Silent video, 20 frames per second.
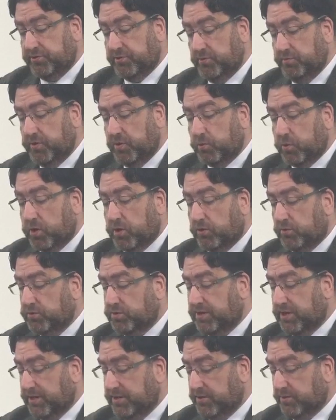whom the
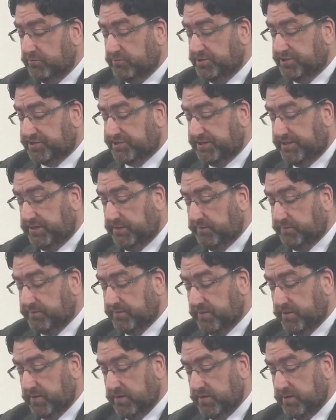world cannot
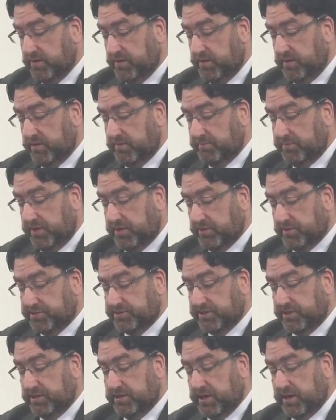receive, because
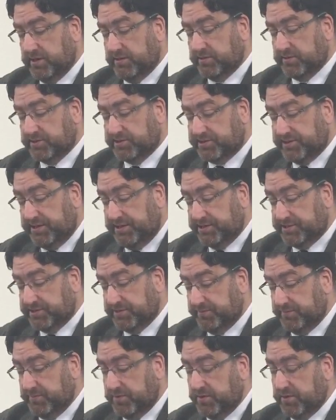it neither sees
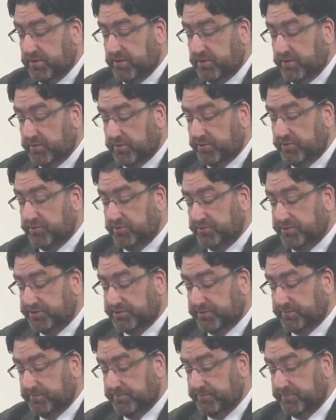him nor knows
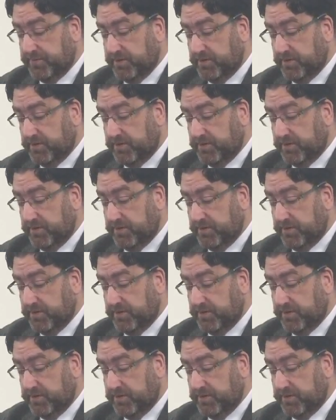him.